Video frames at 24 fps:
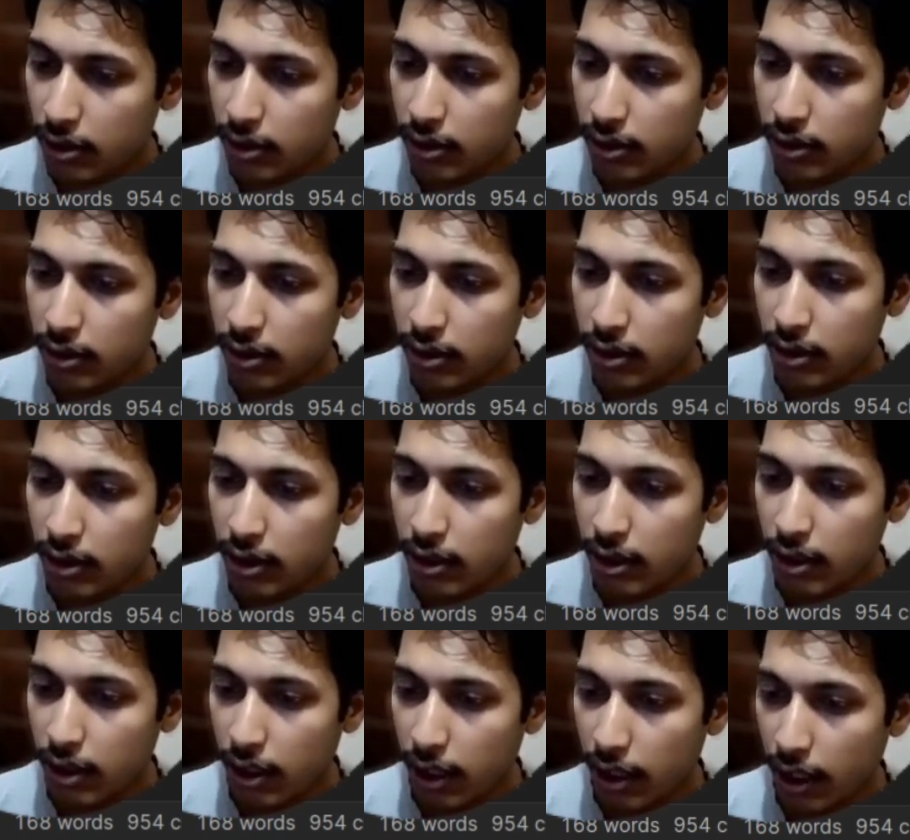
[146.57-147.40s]
And we
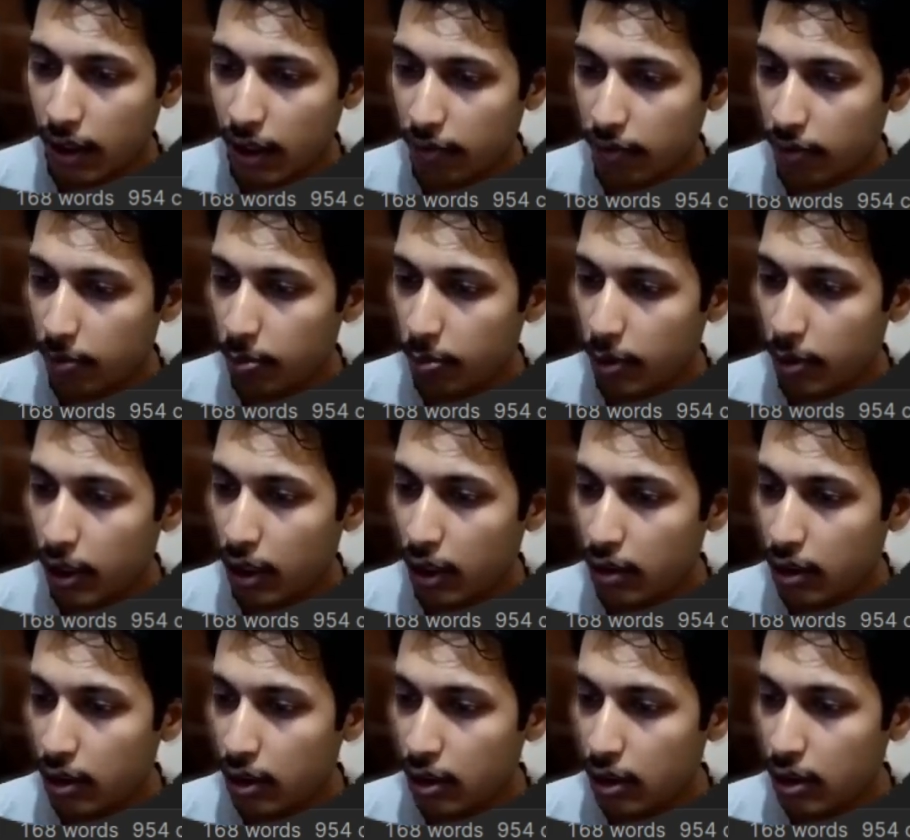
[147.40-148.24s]
print the
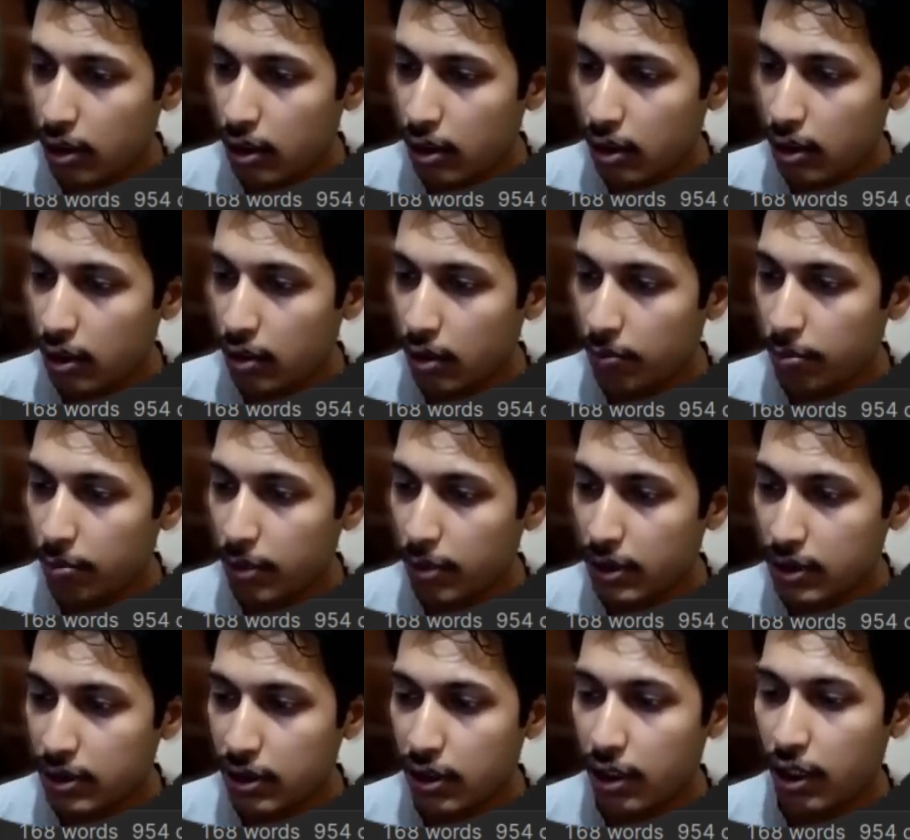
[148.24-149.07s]
person name
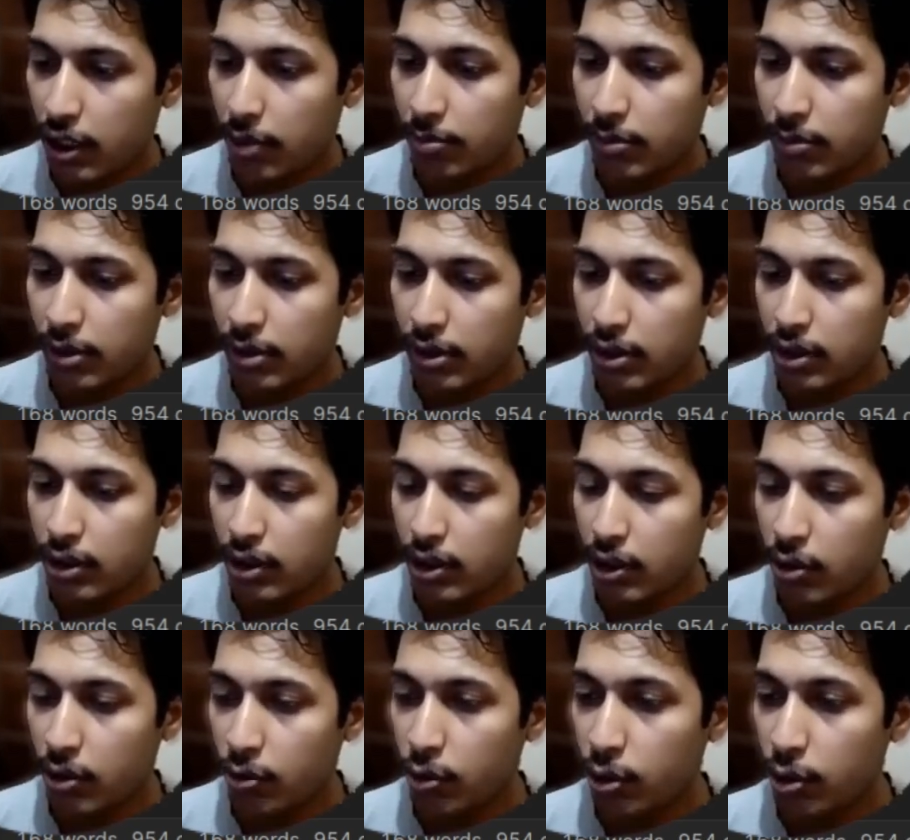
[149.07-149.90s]
who is
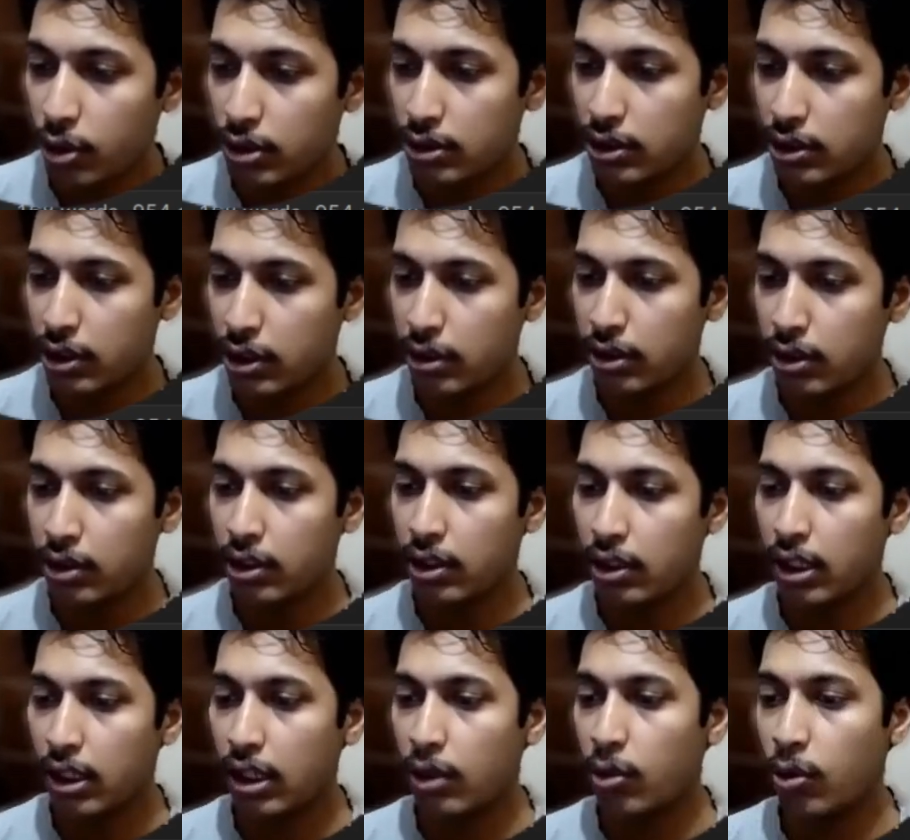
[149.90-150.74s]
the elder
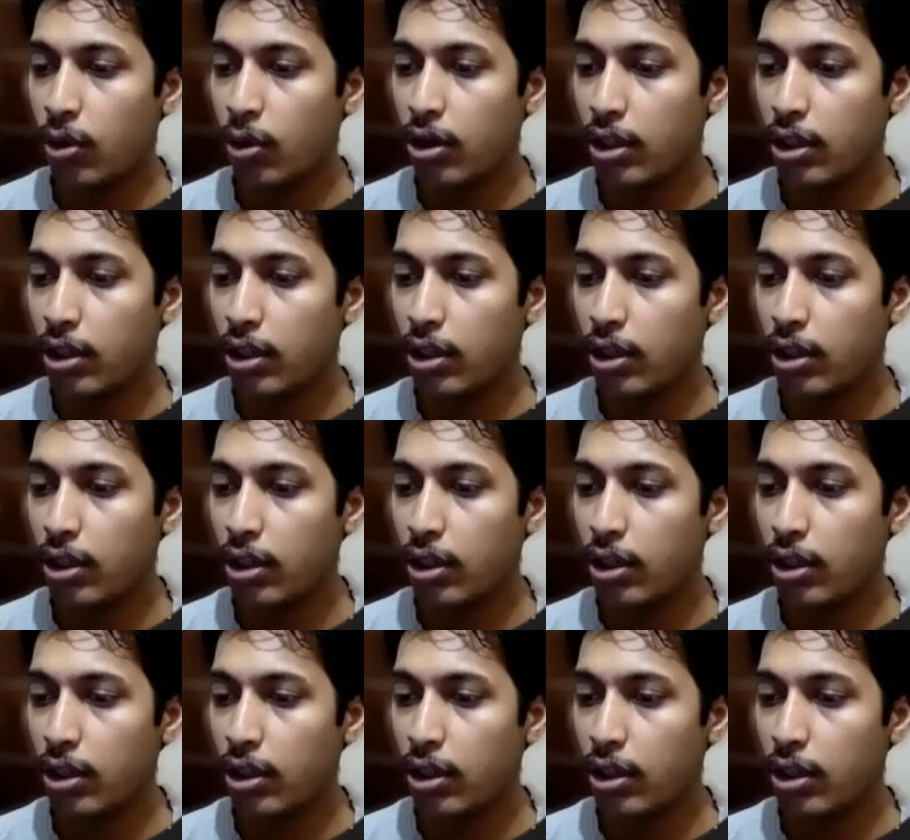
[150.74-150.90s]
than